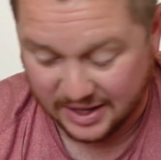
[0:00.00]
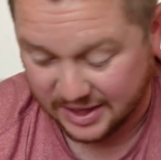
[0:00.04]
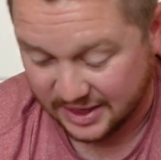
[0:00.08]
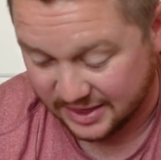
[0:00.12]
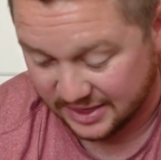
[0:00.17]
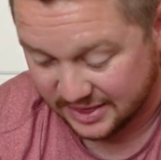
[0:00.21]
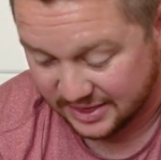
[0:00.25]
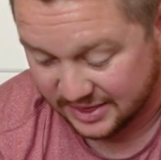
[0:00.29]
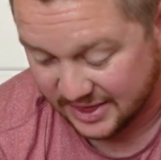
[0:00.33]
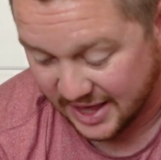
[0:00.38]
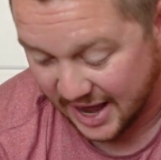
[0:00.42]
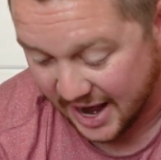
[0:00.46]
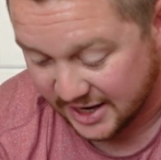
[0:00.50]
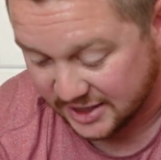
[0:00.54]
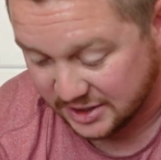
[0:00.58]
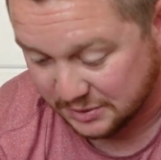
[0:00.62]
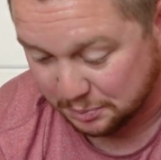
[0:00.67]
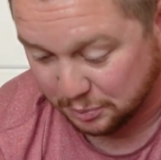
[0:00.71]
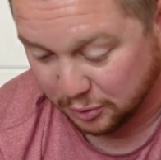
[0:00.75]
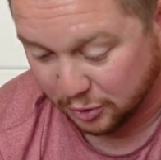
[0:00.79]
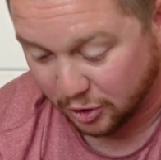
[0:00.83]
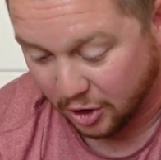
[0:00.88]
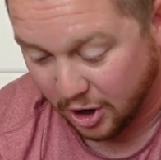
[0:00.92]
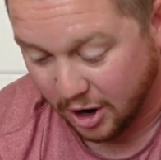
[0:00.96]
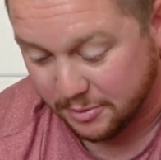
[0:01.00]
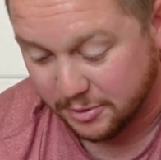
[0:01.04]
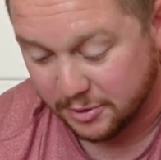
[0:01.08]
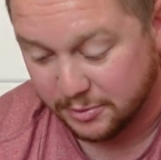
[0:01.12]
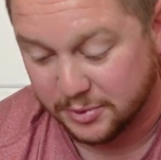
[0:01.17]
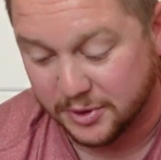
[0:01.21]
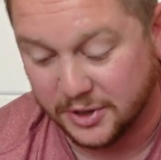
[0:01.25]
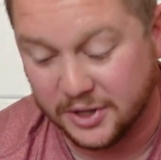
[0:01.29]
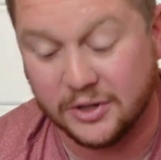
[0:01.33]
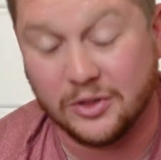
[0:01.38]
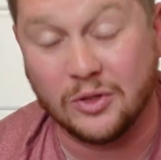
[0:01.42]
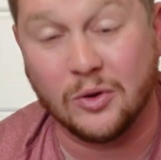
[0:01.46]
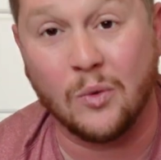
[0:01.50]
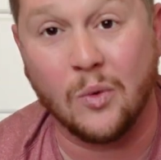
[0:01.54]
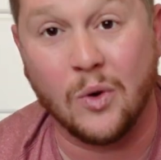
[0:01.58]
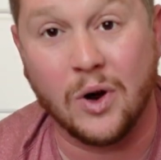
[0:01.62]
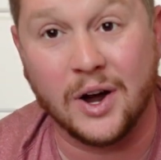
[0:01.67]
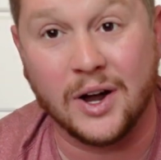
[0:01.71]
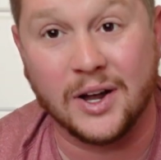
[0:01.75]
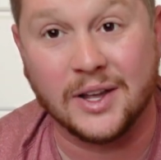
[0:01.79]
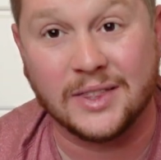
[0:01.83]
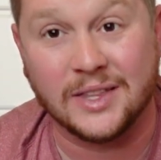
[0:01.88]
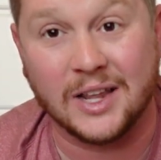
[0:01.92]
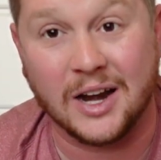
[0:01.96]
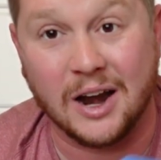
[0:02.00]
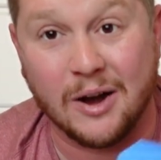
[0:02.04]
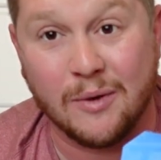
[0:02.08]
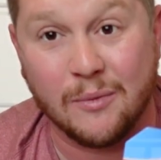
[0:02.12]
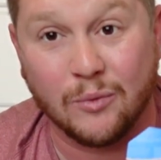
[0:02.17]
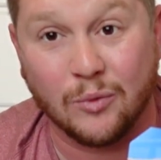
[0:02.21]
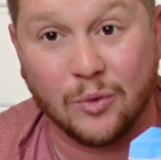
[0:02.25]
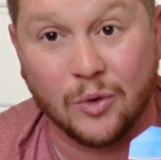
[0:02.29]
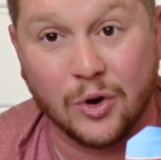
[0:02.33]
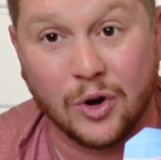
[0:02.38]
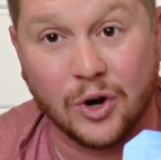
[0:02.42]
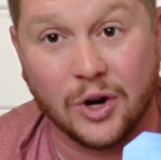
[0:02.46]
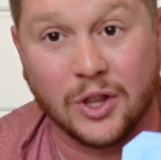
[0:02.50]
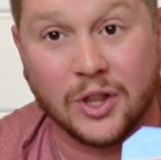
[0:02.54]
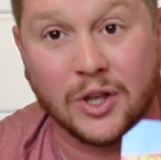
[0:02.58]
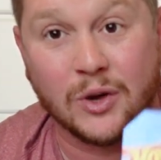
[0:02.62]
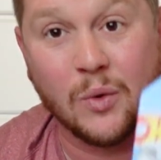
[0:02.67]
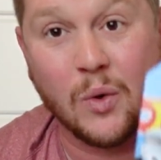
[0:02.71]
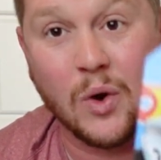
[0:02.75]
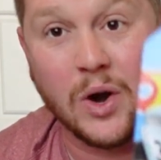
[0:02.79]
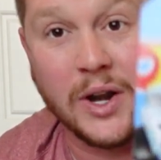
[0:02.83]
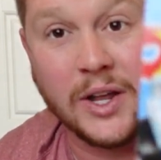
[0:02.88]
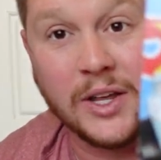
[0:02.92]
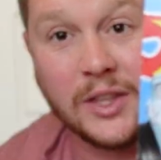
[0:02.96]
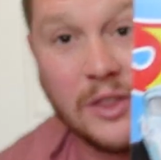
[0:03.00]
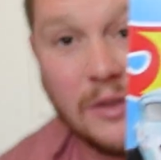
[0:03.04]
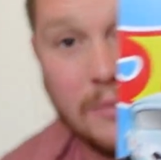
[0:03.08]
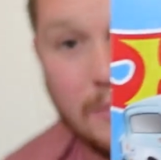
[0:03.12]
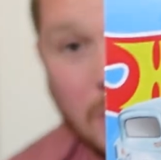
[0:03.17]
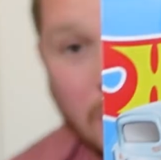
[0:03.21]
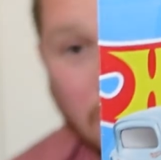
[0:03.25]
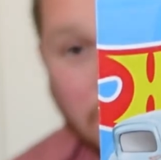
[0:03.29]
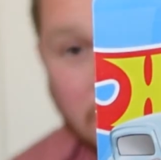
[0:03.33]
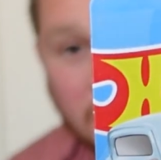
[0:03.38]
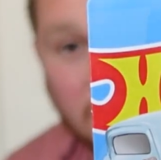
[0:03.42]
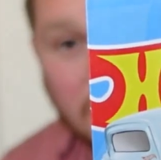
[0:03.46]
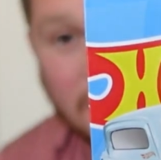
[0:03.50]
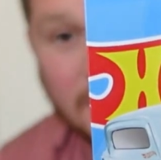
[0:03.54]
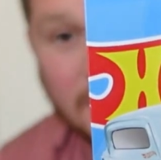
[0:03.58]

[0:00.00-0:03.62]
That's probably the one that I'm really wanting the most,